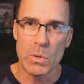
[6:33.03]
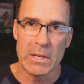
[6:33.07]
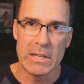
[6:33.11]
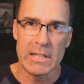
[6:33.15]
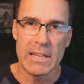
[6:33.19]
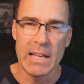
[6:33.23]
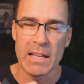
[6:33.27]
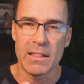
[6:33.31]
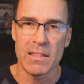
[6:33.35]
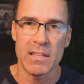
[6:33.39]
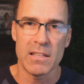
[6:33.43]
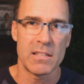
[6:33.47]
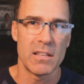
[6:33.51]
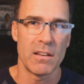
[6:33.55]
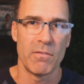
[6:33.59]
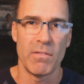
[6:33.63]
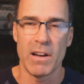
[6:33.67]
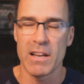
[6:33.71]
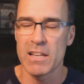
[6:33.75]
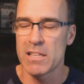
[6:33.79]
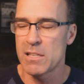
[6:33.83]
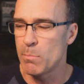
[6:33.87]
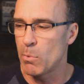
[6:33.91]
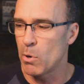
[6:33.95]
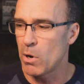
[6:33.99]
can take this
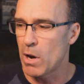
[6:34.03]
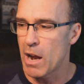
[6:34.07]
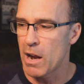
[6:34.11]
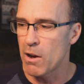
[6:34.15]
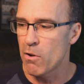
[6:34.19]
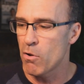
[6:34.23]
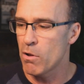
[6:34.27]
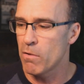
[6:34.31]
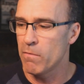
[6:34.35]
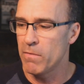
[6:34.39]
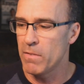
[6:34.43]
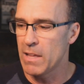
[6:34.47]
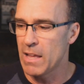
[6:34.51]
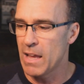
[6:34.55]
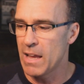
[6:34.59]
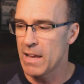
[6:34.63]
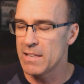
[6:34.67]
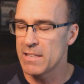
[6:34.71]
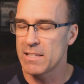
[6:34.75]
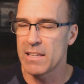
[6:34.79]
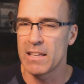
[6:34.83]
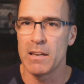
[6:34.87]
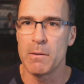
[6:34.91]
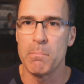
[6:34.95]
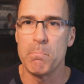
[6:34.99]
advice about hiring
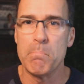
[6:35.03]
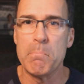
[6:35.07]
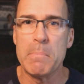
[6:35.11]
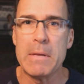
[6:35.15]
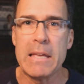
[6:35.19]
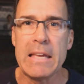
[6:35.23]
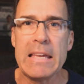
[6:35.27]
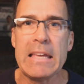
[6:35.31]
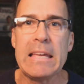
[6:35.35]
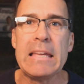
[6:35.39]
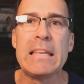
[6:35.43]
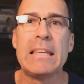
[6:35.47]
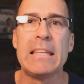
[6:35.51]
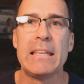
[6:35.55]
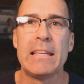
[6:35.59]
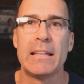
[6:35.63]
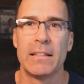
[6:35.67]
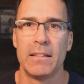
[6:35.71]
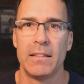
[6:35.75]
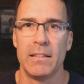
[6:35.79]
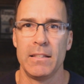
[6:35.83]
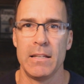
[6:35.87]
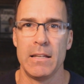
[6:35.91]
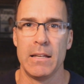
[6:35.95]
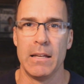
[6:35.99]
VAs and
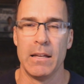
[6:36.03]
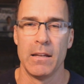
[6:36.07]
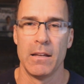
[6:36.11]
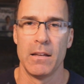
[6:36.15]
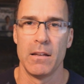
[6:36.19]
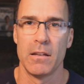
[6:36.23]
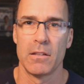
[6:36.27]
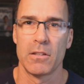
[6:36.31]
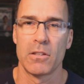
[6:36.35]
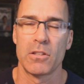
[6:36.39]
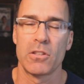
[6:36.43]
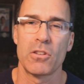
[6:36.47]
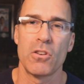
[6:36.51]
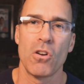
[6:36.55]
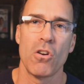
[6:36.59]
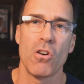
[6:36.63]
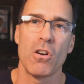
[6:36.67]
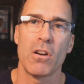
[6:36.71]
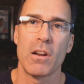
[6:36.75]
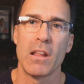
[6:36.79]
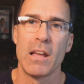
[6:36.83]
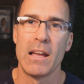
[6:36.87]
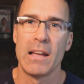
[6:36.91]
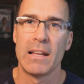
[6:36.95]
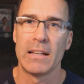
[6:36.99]
immediately
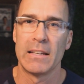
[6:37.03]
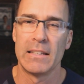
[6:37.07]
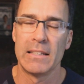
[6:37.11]
start